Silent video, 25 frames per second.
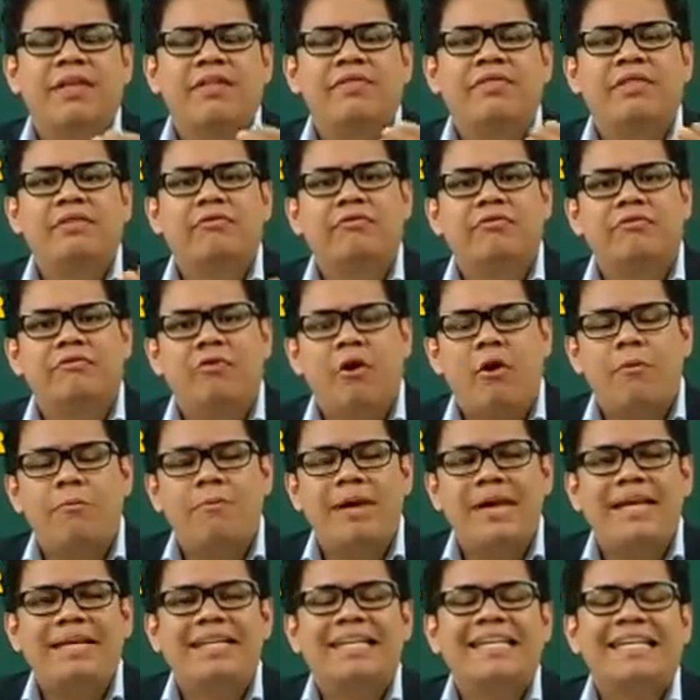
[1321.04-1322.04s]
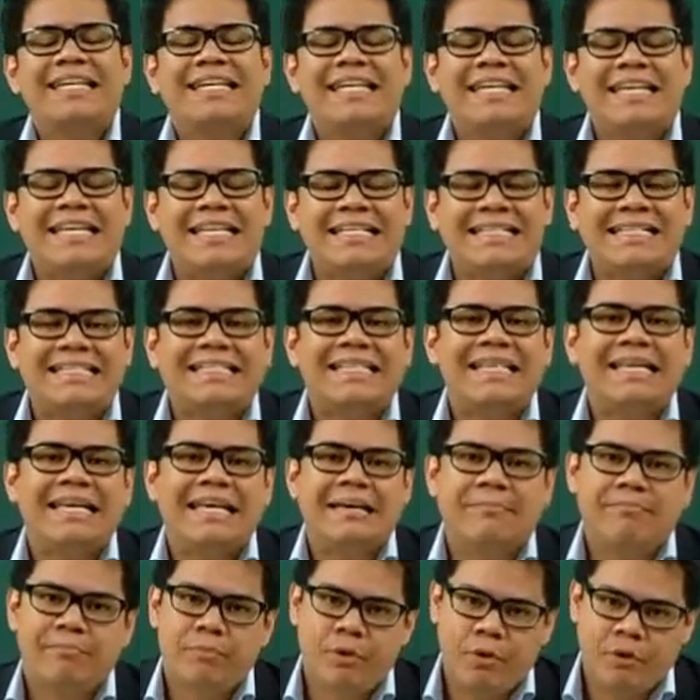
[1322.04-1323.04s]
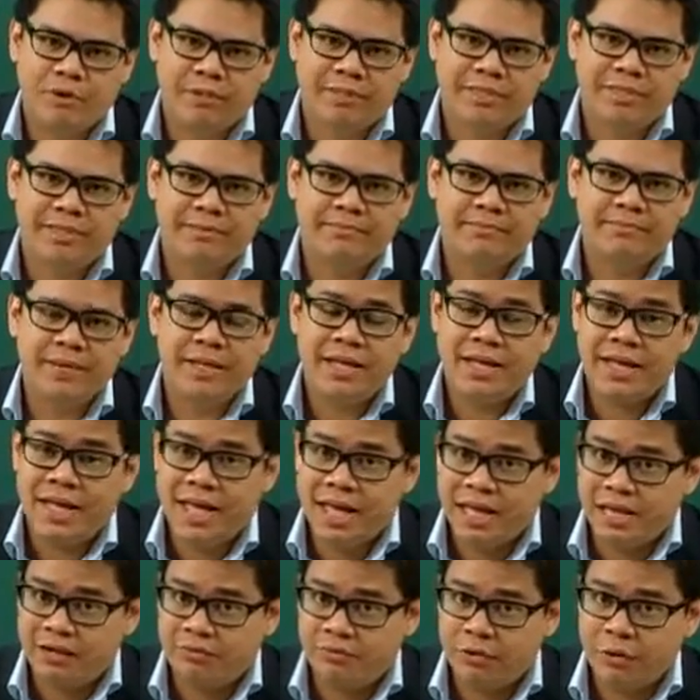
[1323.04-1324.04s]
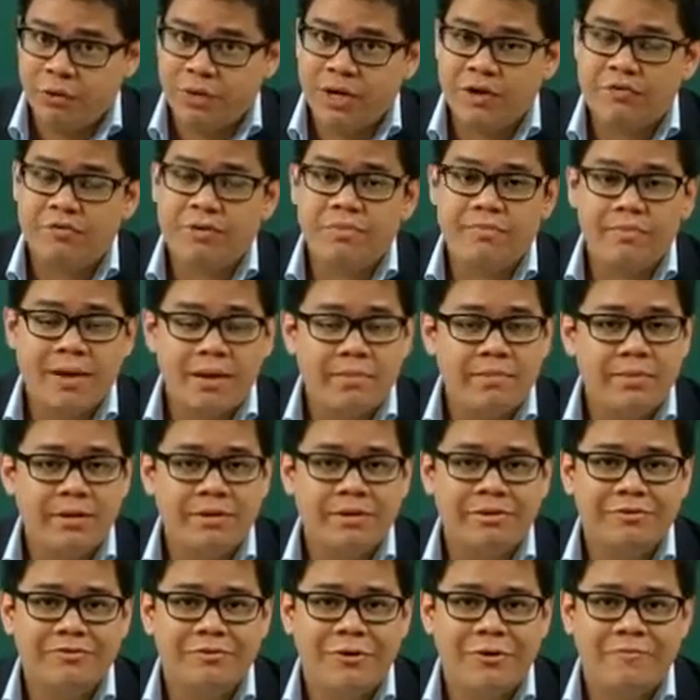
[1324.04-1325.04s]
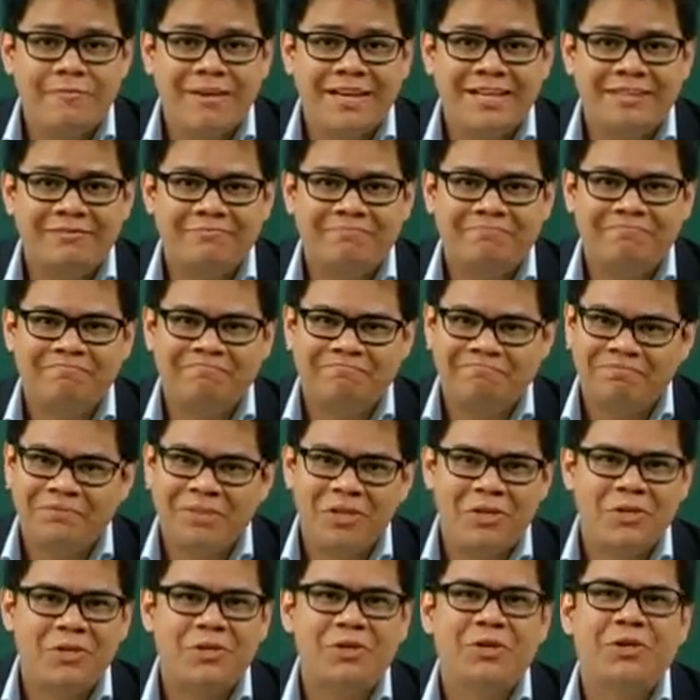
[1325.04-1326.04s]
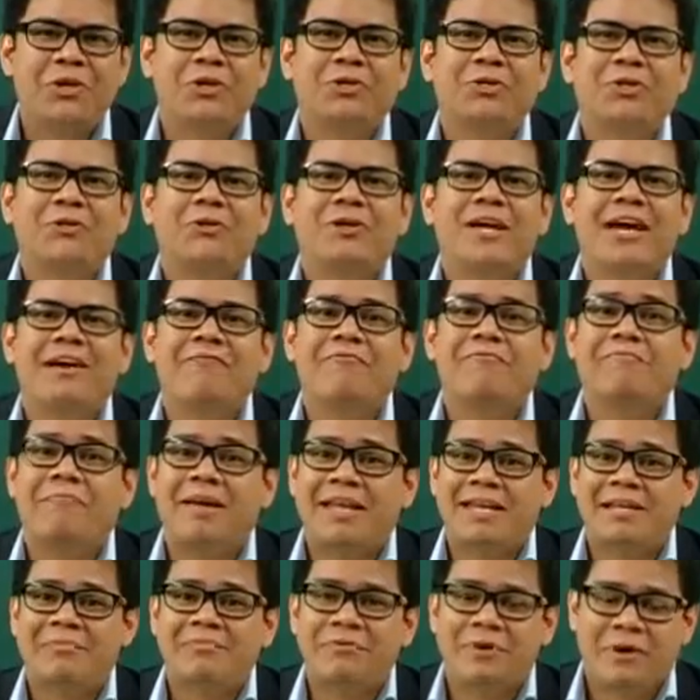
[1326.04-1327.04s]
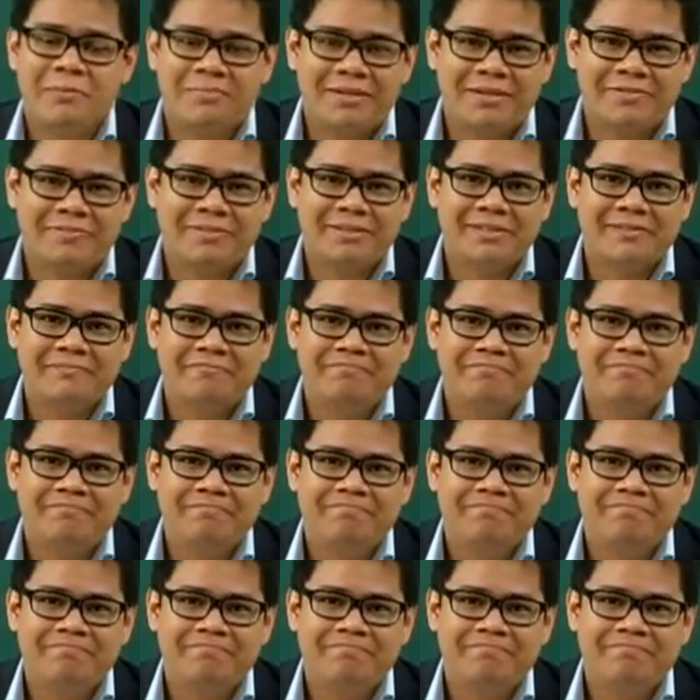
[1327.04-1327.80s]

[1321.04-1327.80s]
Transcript: that the format is important. And if you can remember the format, you're not going to have many problems.